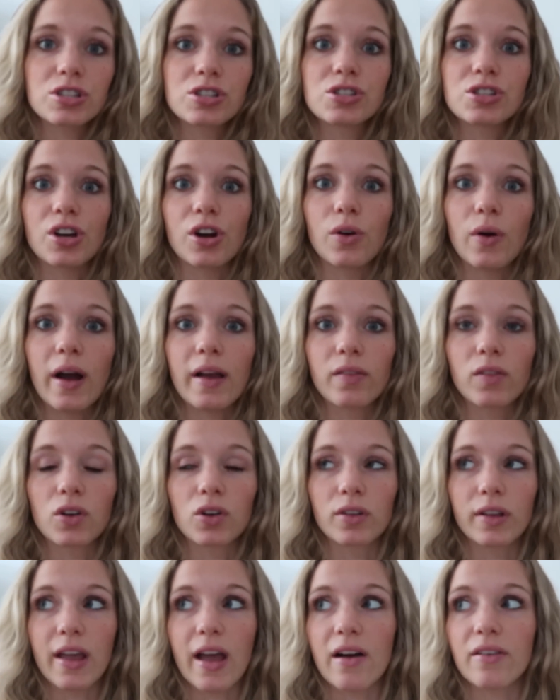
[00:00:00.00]
So I
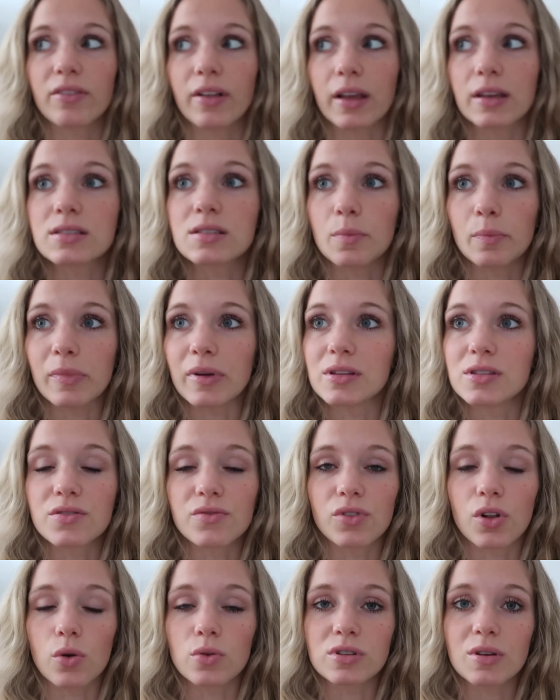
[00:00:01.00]
literally have like some bins
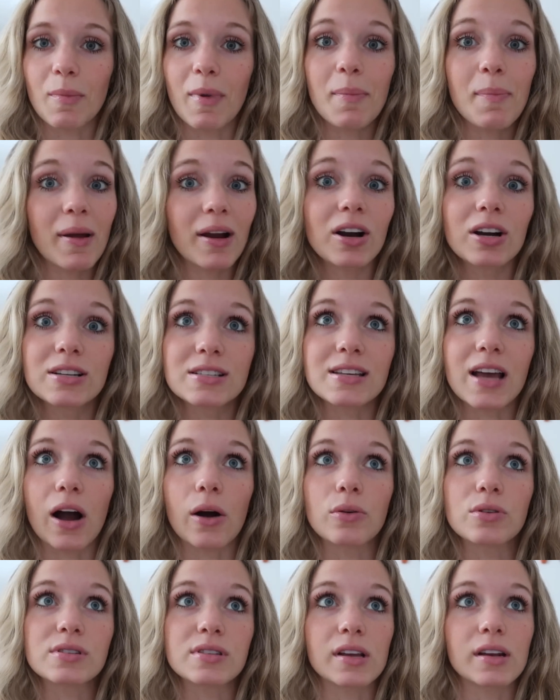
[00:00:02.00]
of clothes at my parents'
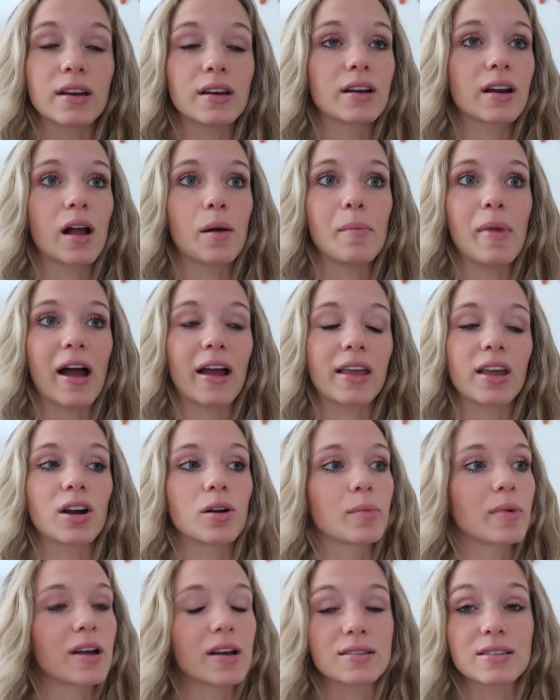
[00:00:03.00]
house that need to come back
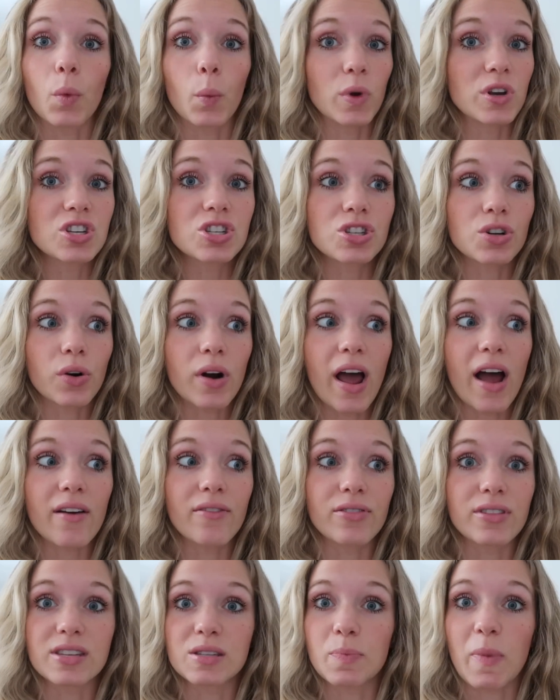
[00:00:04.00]
here because we just don't
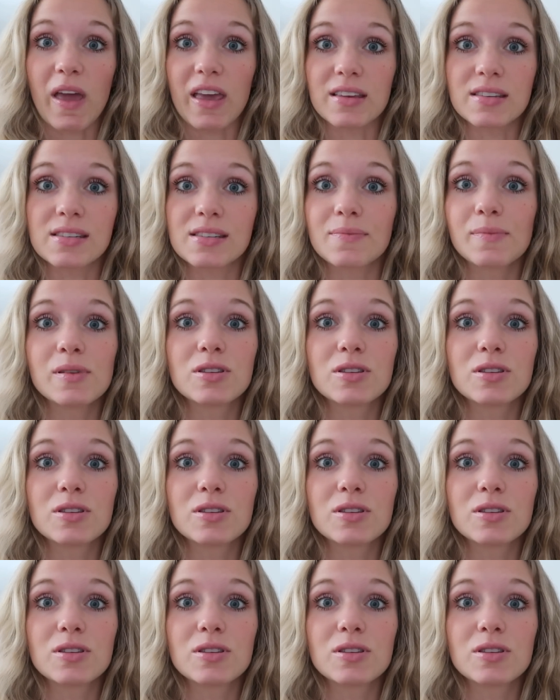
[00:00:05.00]
have the space.